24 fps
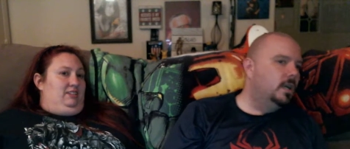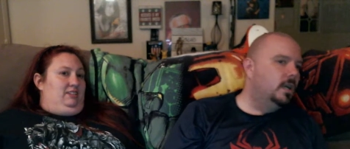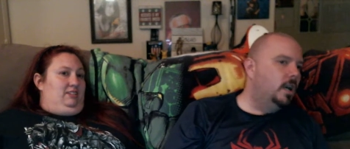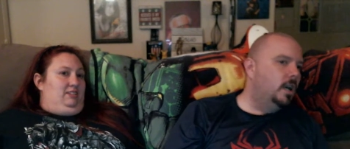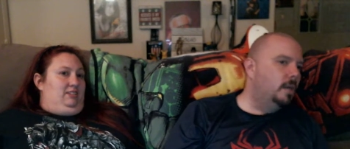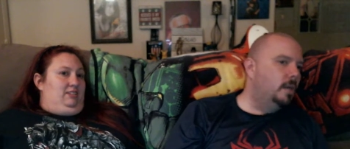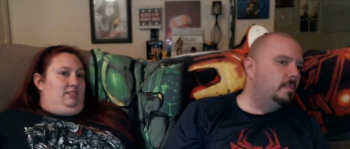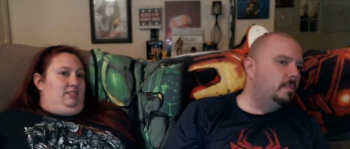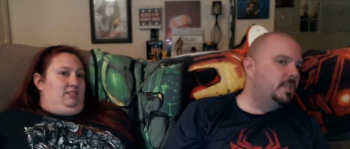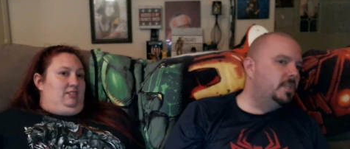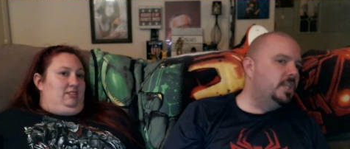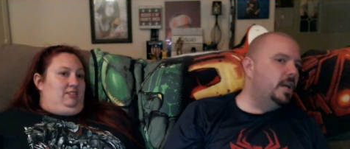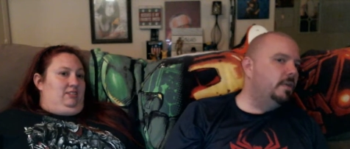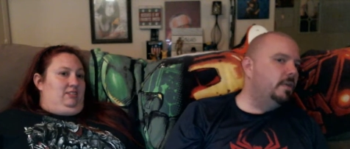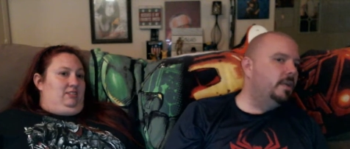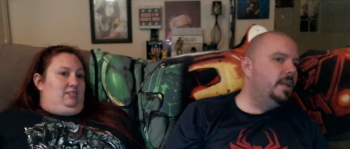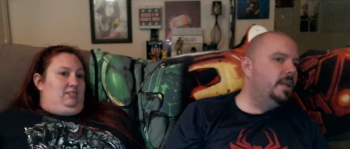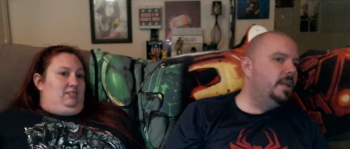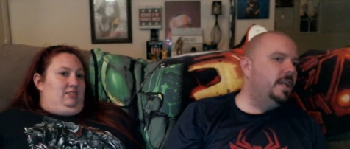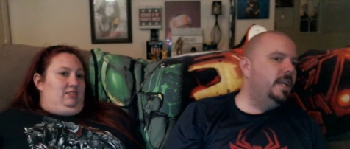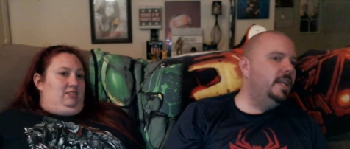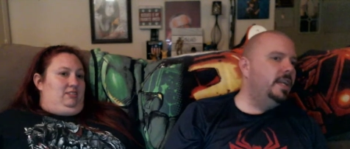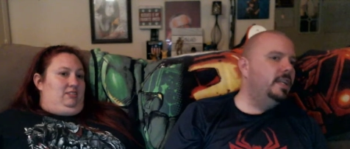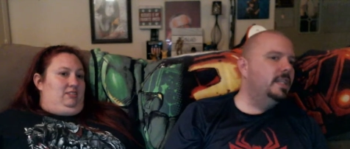Speaker 1: are Michonne and
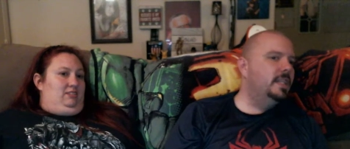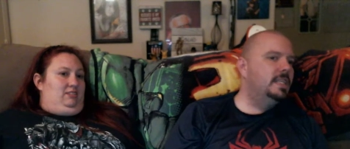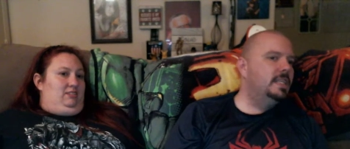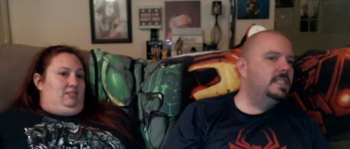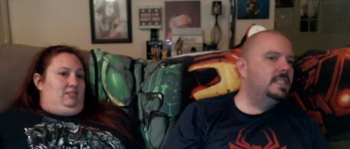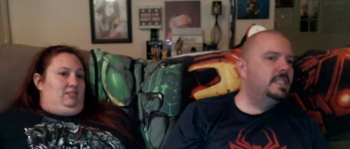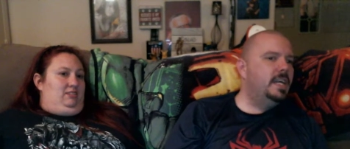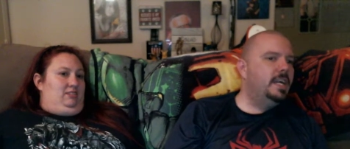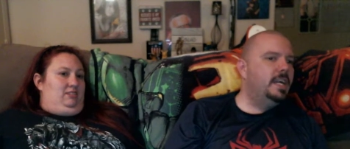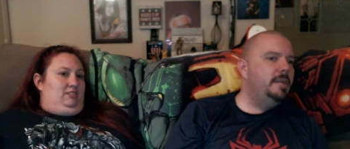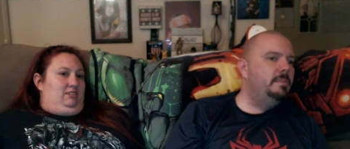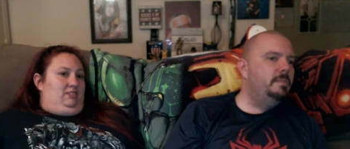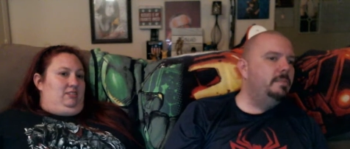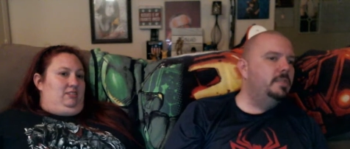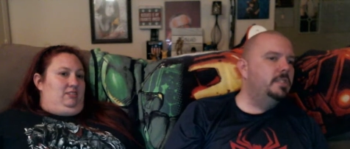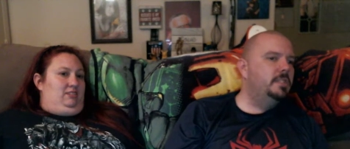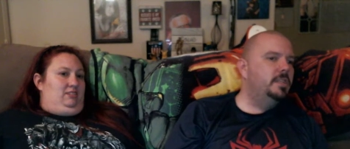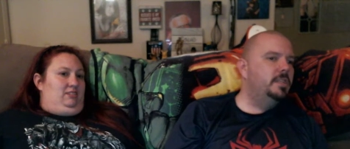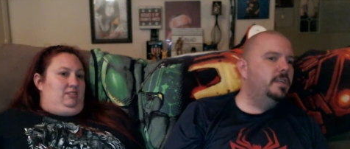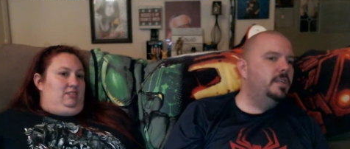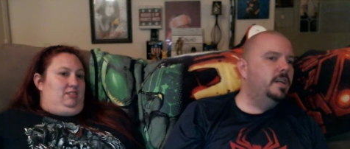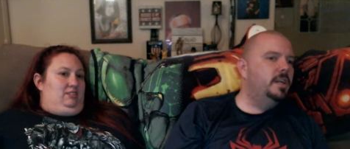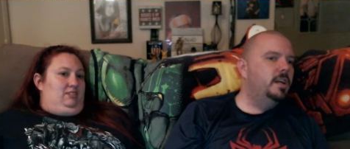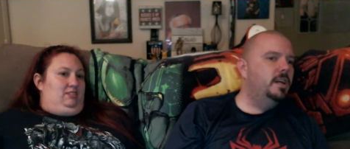Negan the same as
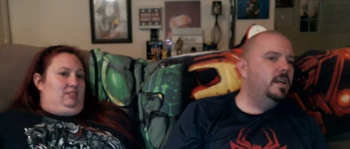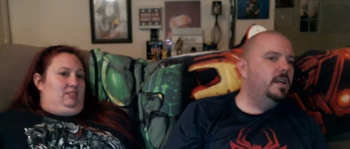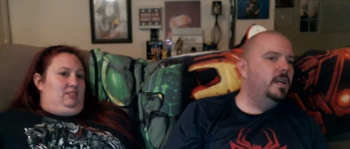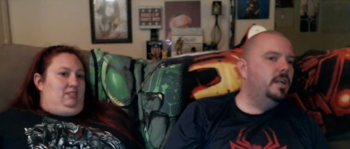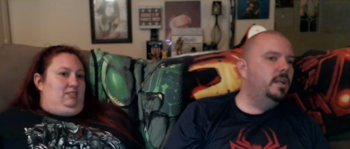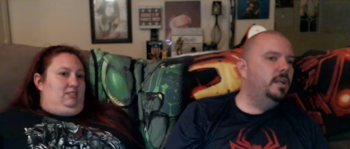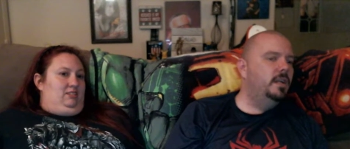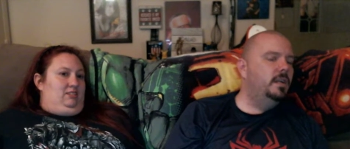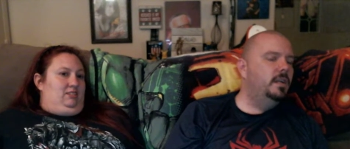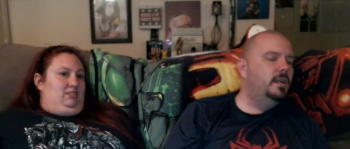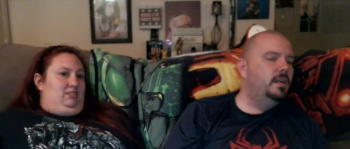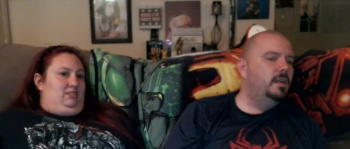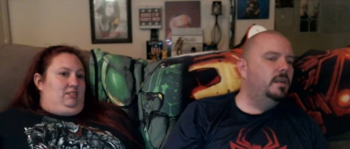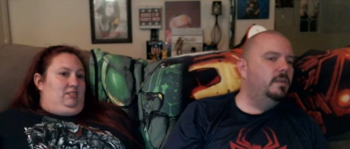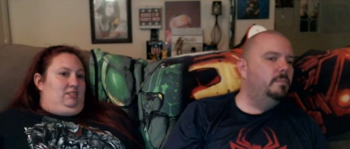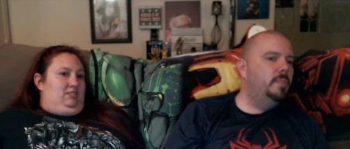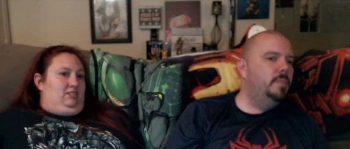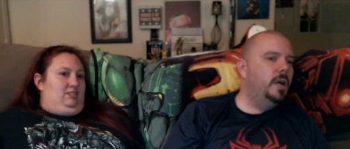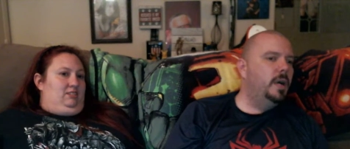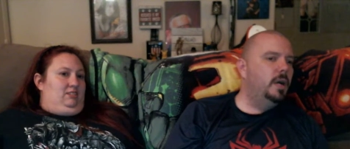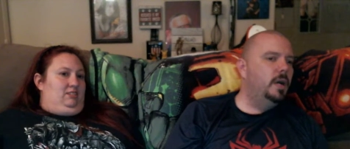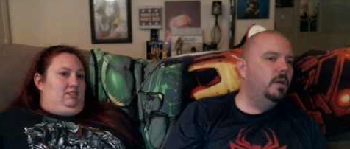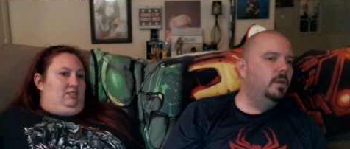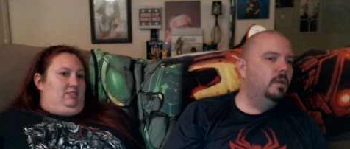their current
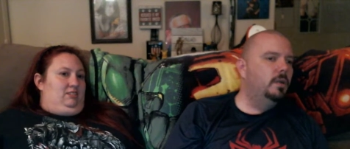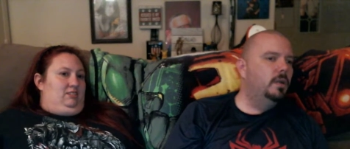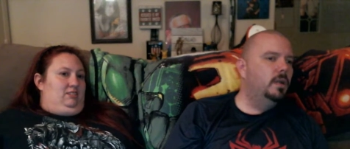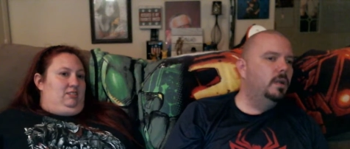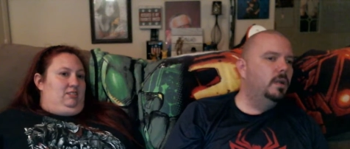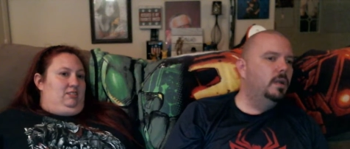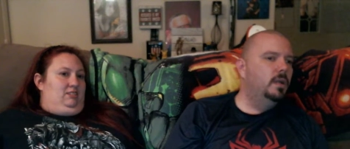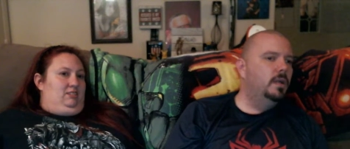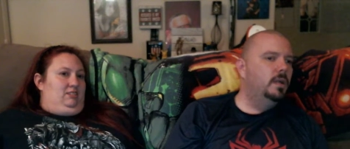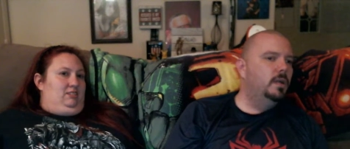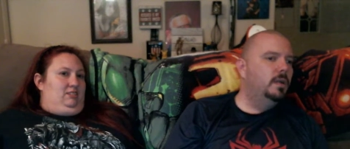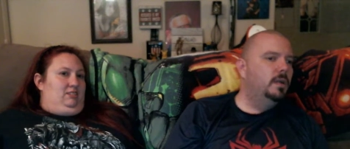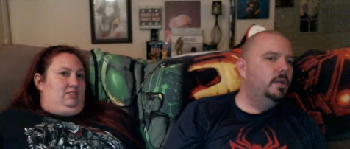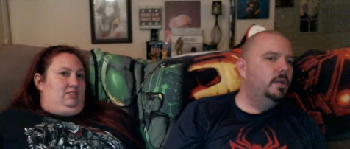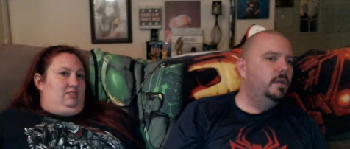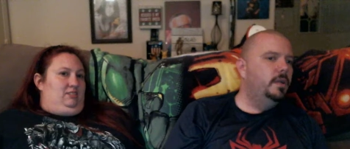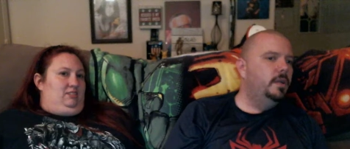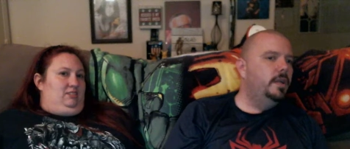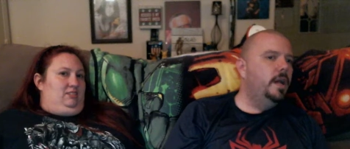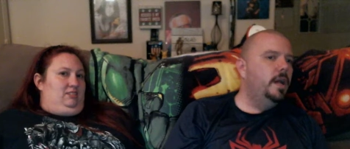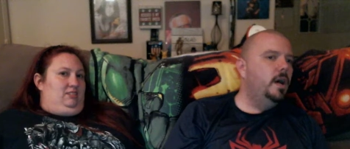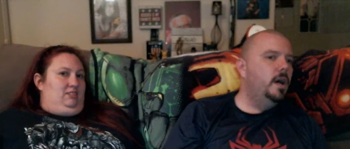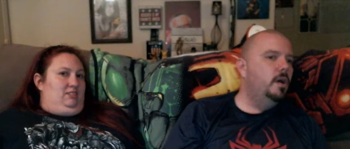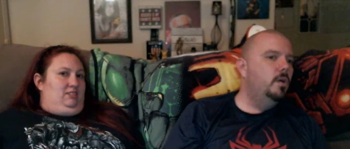poll?
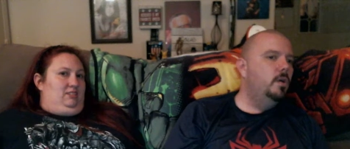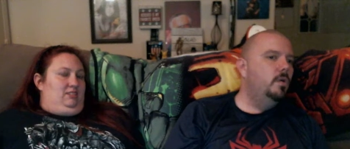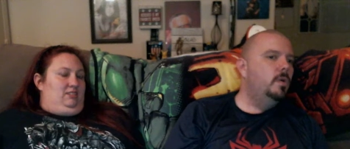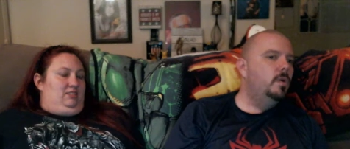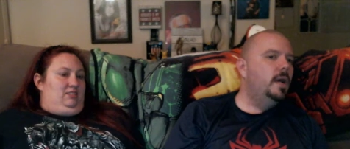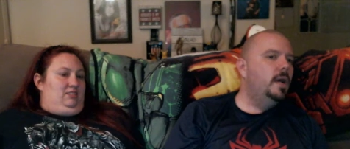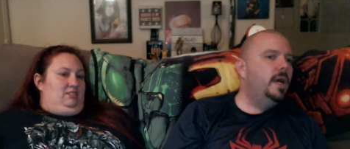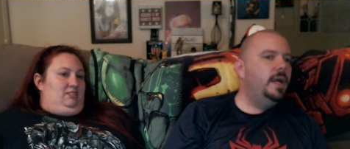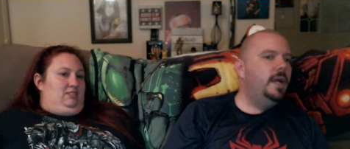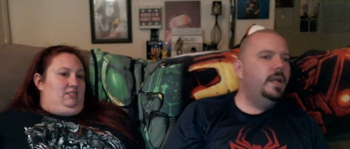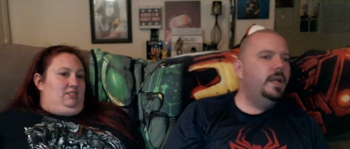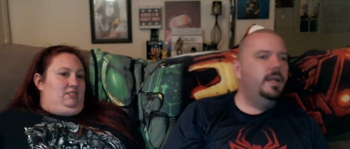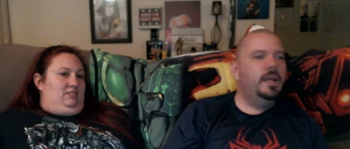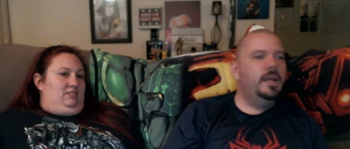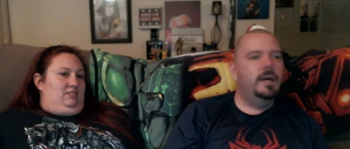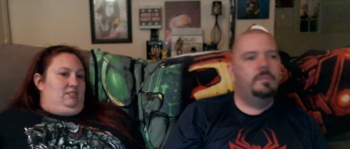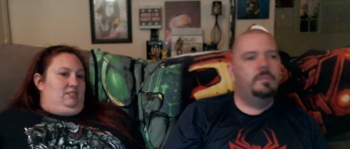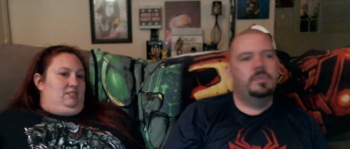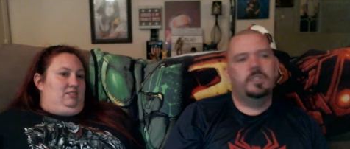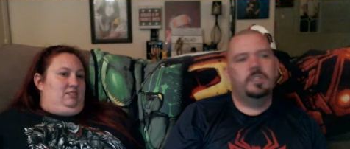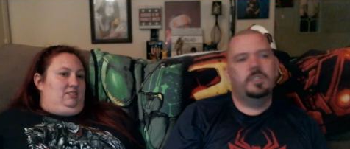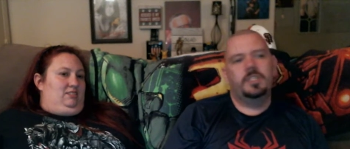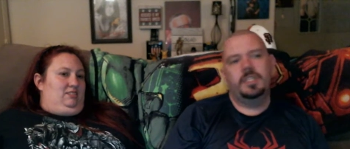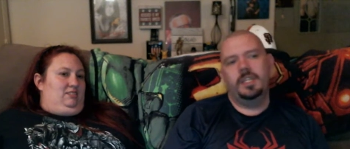No,
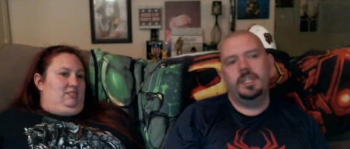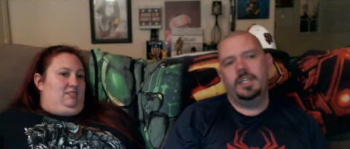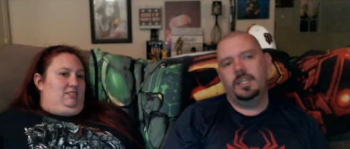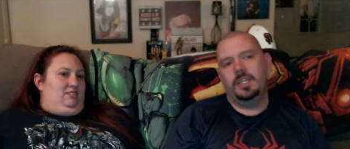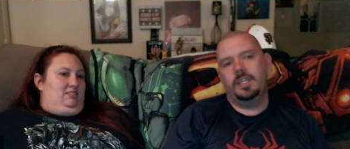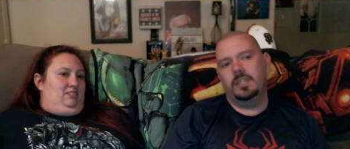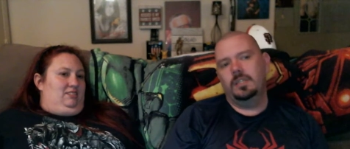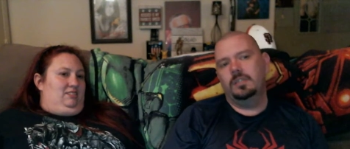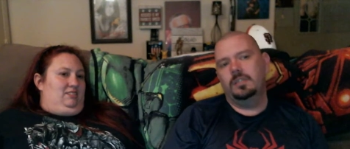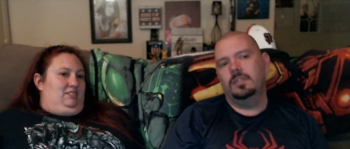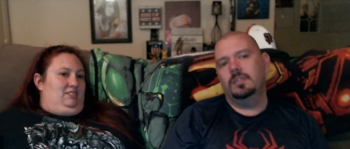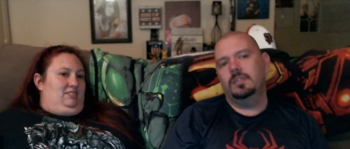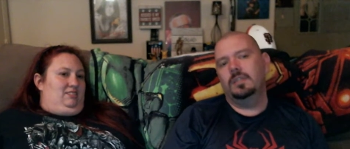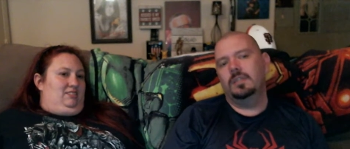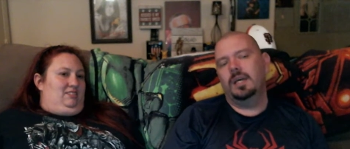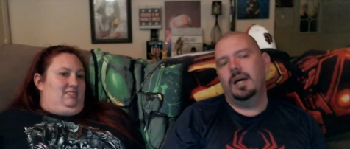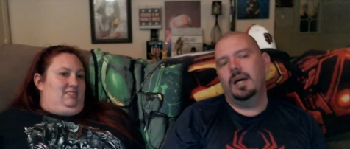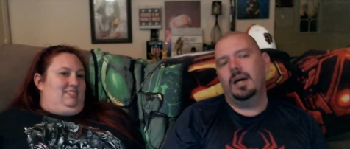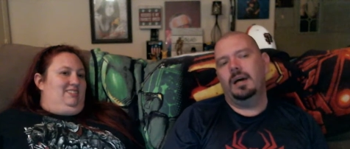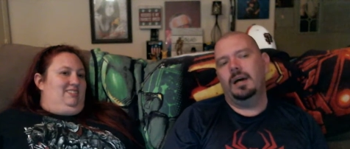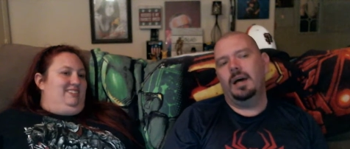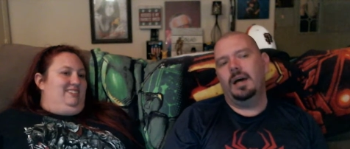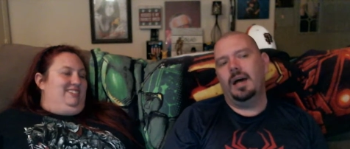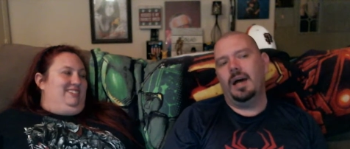89%. Uh,
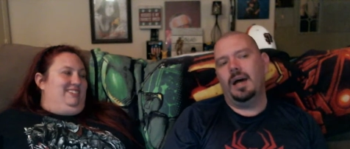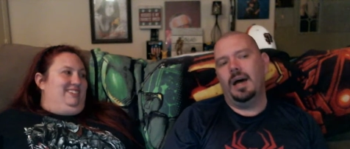I,